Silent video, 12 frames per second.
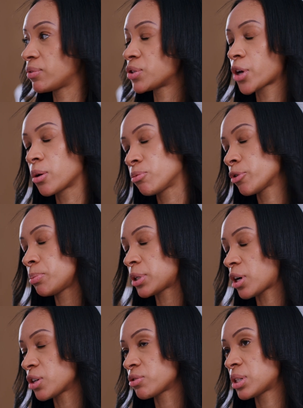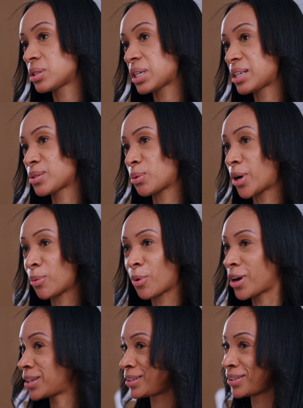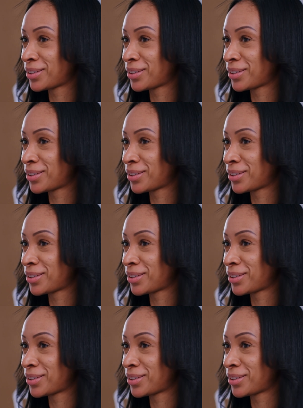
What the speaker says: The scope for a podiatrist is quite wide.